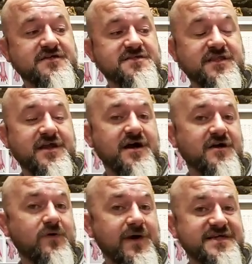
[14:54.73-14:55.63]
so they are
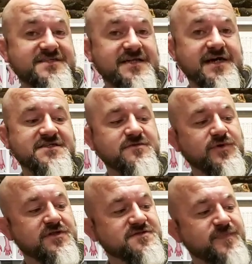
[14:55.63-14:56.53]
quite
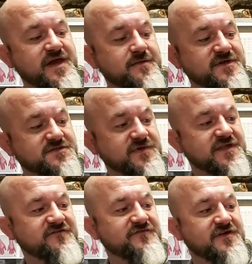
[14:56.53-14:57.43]
sizable as babies when
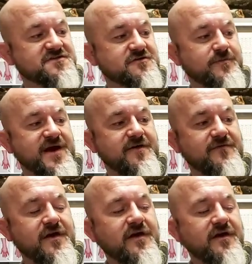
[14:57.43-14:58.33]
they first come out